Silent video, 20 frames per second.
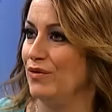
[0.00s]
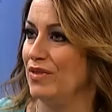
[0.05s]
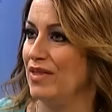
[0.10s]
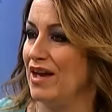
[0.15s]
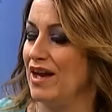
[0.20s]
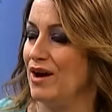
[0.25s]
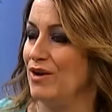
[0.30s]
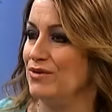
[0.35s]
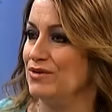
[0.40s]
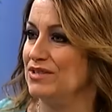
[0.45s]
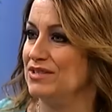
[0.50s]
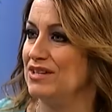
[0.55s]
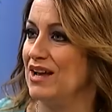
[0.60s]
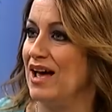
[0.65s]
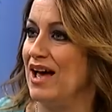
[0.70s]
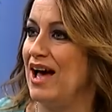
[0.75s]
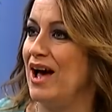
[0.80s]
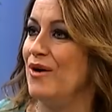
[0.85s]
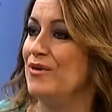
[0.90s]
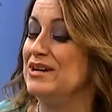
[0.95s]
the house,
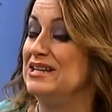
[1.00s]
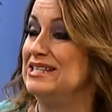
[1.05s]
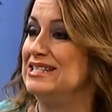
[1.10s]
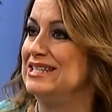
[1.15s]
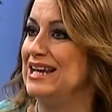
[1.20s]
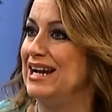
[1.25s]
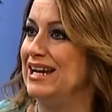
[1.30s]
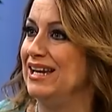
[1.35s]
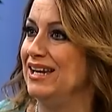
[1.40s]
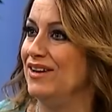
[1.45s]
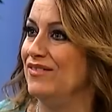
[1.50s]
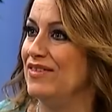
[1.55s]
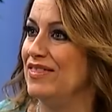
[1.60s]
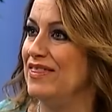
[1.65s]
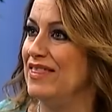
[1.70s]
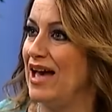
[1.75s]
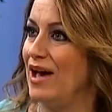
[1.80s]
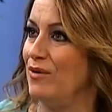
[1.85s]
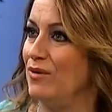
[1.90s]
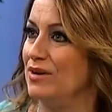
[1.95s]
how exciting even
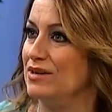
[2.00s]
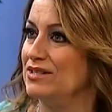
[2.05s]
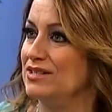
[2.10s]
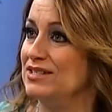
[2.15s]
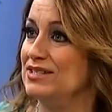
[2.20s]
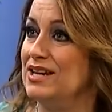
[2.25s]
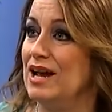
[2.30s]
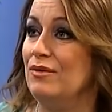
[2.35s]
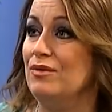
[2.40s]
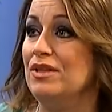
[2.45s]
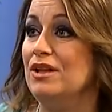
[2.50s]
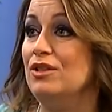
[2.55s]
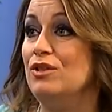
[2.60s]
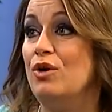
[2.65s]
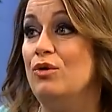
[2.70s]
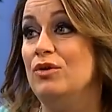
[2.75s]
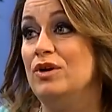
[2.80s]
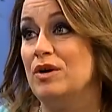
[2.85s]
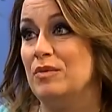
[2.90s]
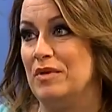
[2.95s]
that was. It's not really
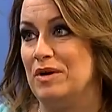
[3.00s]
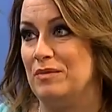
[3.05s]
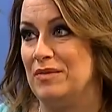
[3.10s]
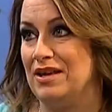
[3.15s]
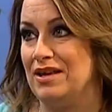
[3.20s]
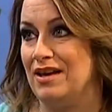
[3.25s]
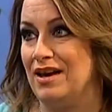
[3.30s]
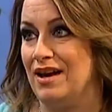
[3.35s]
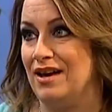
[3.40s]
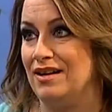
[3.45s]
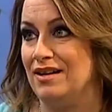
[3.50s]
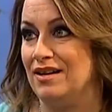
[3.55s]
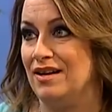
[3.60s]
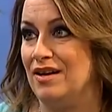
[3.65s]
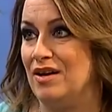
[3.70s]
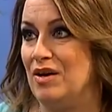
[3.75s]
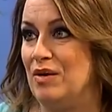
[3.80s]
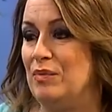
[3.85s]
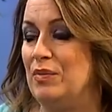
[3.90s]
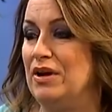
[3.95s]
loan commitment yet,
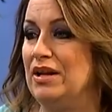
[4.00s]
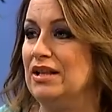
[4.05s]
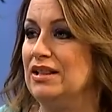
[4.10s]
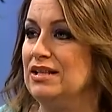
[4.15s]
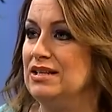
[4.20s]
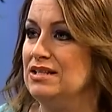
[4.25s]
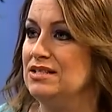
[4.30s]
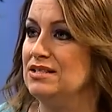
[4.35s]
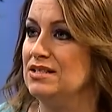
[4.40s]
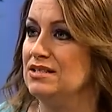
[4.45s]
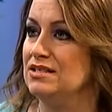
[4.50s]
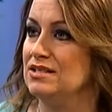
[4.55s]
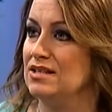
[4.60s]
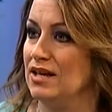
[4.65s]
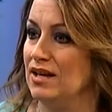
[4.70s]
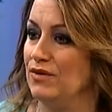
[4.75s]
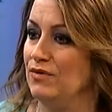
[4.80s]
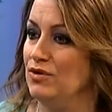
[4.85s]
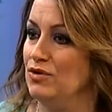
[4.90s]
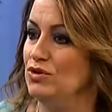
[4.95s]
but at least it's
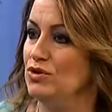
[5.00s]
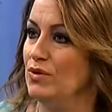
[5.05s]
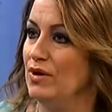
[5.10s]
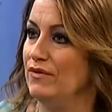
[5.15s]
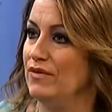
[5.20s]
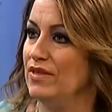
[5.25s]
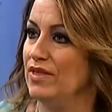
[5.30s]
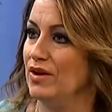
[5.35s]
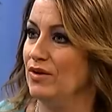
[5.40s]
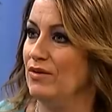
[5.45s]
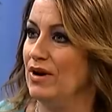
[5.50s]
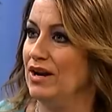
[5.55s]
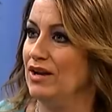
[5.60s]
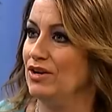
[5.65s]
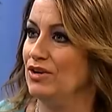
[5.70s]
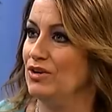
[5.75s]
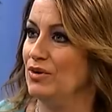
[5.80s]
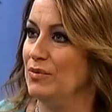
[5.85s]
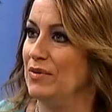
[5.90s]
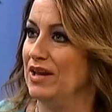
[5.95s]
like if you do everything right,
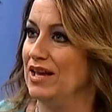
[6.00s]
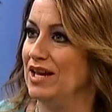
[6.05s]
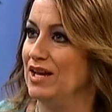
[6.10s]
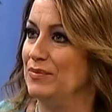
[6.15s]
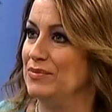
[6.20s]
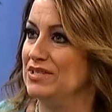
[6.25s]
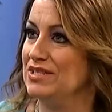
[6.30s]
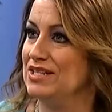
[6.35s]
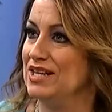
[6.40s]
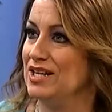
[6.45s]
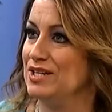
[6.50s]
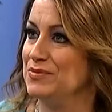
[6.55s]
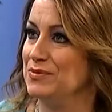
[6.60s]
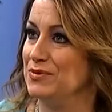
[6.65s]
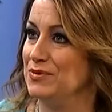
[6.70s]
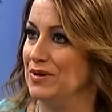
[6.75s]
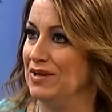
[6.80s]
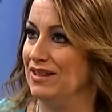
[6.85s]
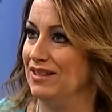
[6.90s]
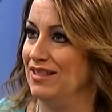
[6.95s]
you don't make any mistakes
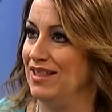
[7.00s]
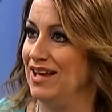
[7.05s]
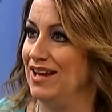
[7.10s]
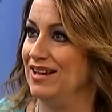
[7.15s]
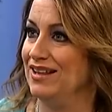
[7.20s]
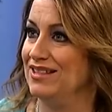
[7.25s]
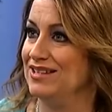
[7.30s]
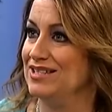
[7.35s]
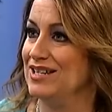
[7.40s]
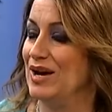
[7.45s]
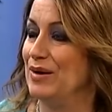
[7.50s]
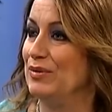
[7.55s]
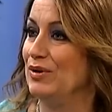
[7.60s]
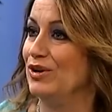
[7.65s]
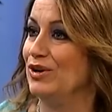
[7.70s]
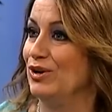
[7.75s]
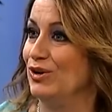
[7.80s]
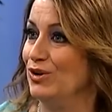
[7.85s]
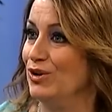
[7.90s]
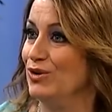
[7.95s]
between then and the time you're
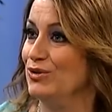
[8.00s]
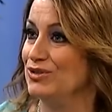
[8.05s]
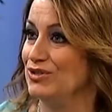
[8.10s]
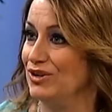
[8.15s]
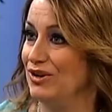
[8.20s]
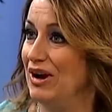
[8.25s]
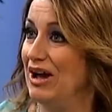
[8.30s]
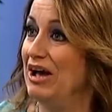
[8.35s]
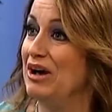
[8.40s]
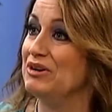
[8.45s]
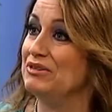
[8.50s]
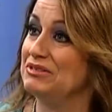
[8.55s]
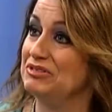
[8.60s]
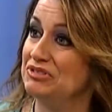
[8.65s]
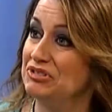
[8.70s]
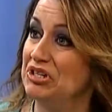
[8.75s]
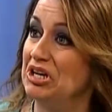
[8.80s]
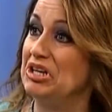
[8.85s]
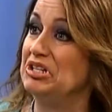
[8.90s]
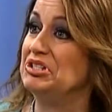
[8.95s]
going to close on your house,
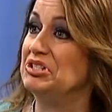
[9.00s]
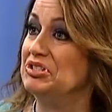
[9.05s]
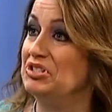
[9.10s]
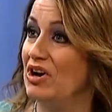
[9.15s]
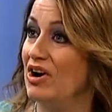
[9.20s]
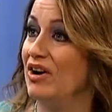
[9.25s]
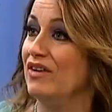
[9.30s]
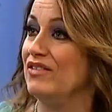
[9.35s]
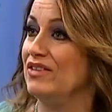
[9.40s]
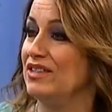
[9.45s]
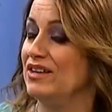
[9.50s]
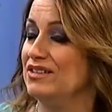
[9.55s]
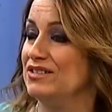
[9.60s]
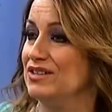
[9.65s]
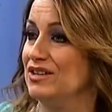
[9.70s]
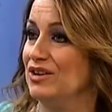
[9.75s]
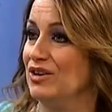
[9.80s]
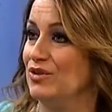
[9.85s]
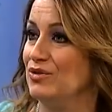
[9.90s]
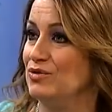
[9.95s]
chances are everything's
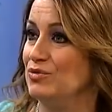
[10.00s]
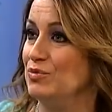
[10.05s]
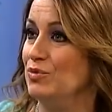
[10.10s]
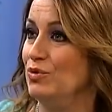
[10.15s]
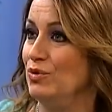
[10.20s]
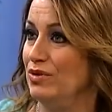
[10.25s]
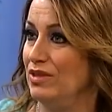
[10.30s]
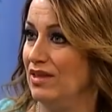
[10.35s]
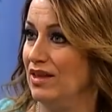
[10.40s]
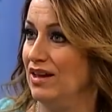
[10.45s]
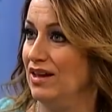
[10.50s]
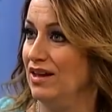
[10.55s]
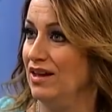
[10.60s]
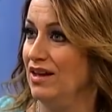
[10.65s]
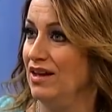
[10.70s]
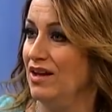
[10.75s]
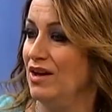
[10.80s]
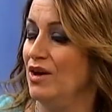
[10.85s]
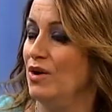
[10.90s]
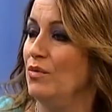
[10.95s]
going to go smoothly.
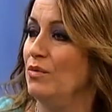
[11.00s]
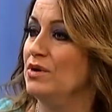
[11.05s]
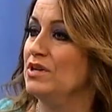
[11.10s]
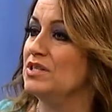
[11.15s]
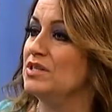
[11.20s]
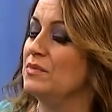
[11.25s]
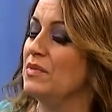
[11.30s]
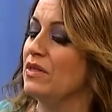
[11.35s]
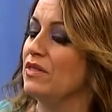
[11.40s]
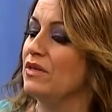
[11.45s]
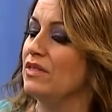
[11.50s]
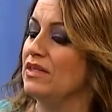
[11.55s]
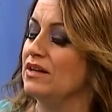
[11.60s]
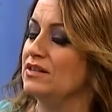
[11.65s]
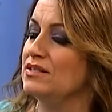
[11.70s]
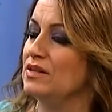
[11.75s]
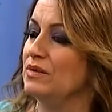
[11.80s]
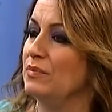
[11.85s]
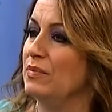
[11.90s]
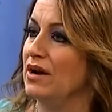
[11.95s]
What are some other
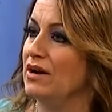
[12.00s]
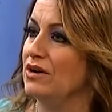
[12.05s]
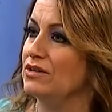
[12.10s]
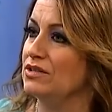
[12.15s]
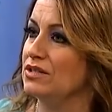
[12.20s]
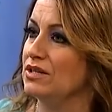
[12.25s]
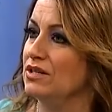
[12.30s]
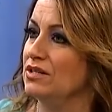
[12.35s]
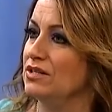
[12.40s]
things that buyers can